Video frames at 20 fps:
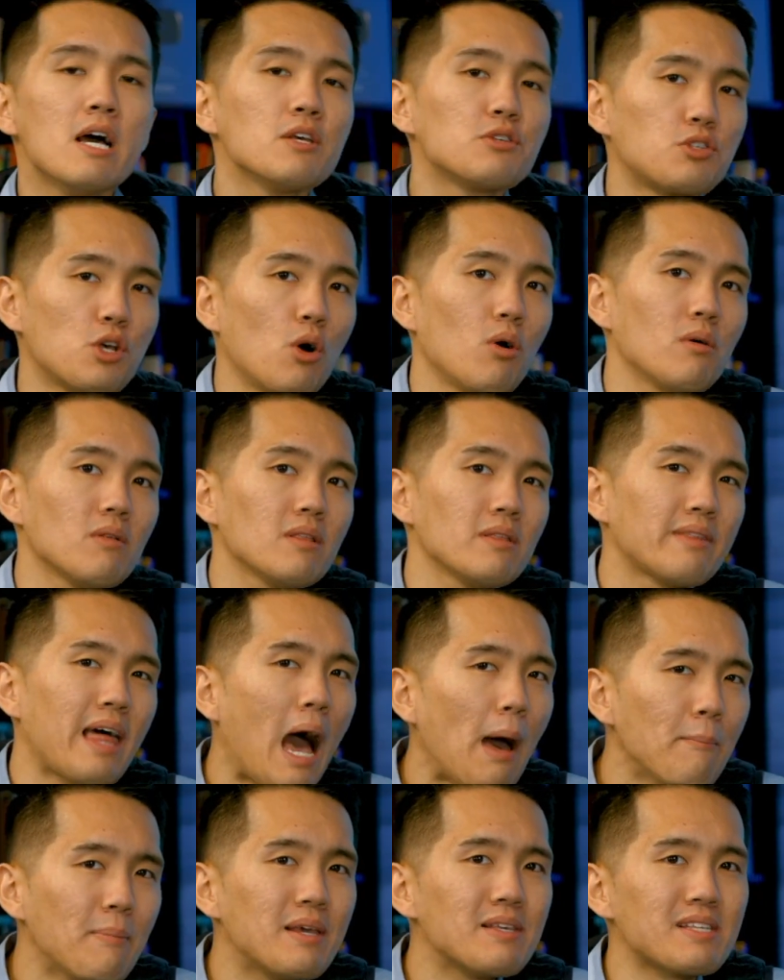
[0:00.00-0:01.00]
So
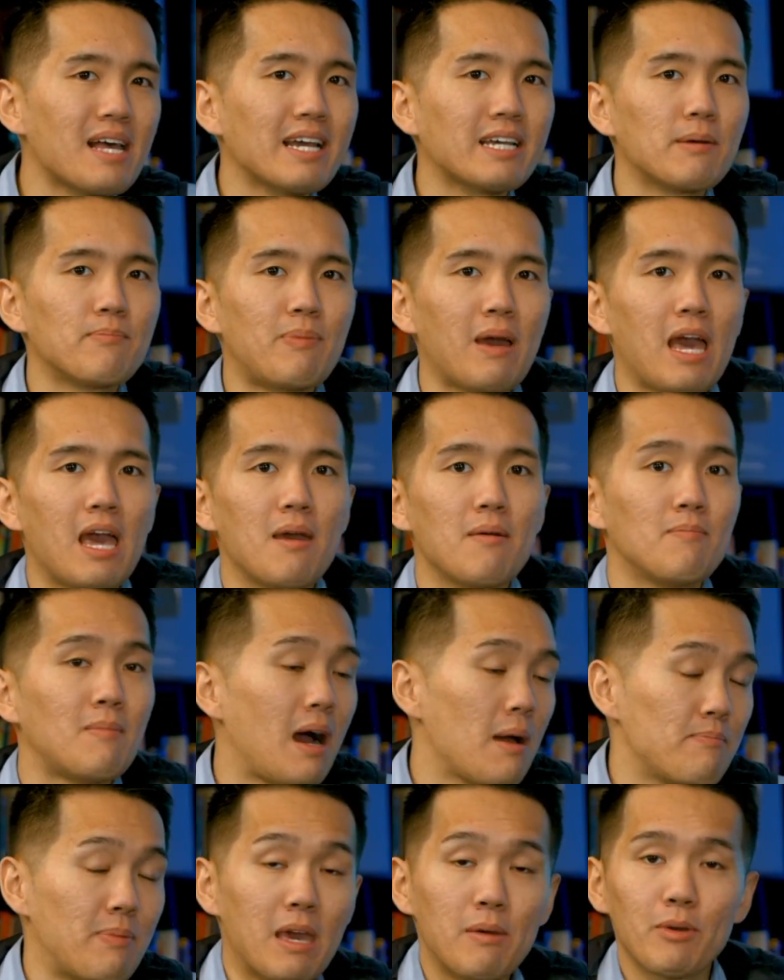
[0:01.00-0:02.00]
that means I can pay
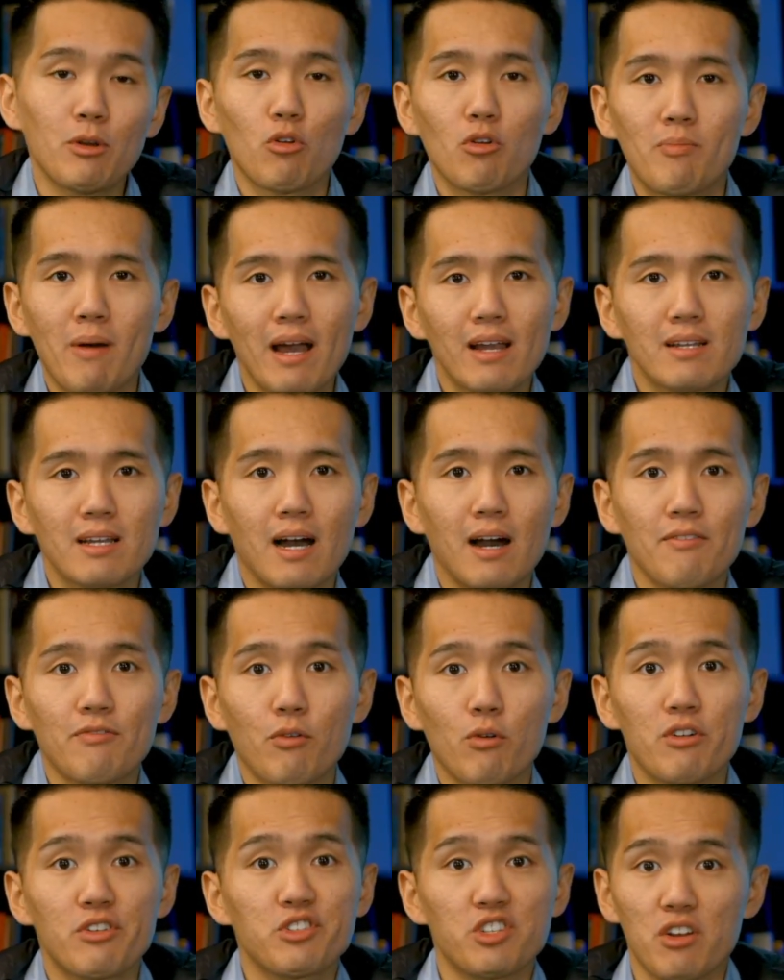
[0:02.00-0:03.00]
my baby Rebecca
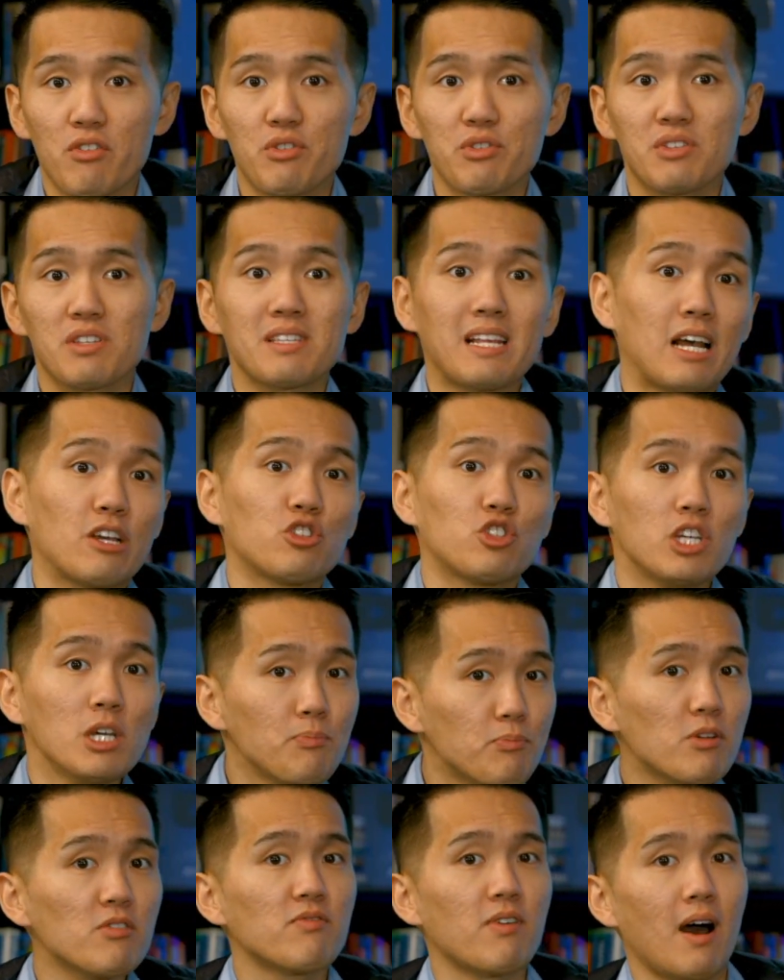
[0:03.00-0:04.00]
for services that she
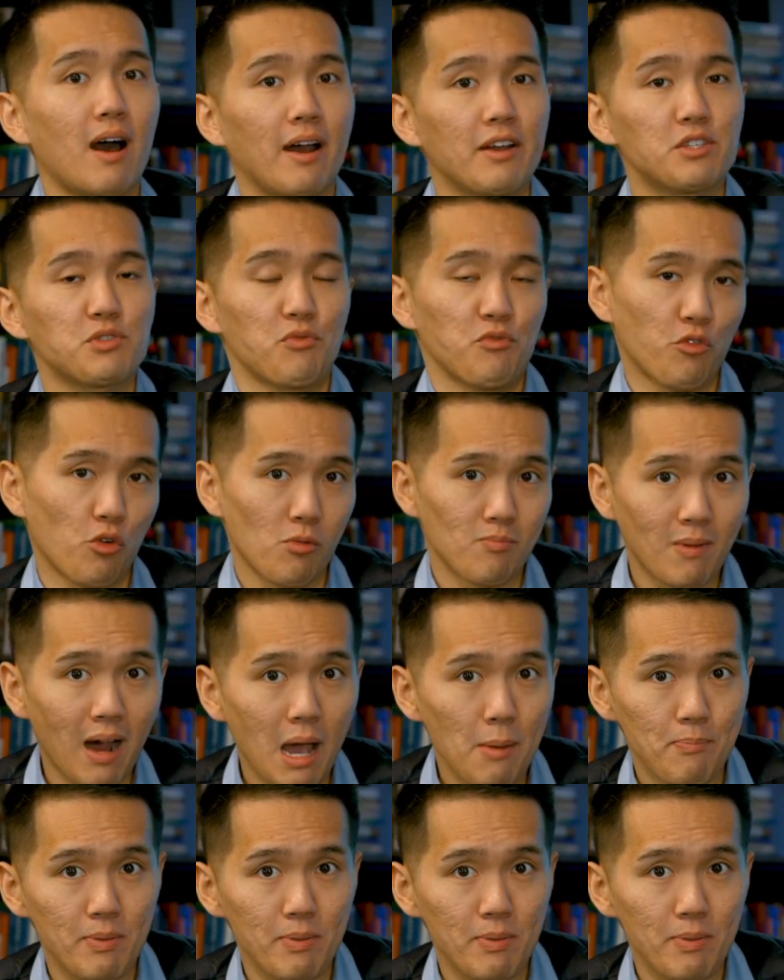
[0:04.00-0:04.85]
provides for my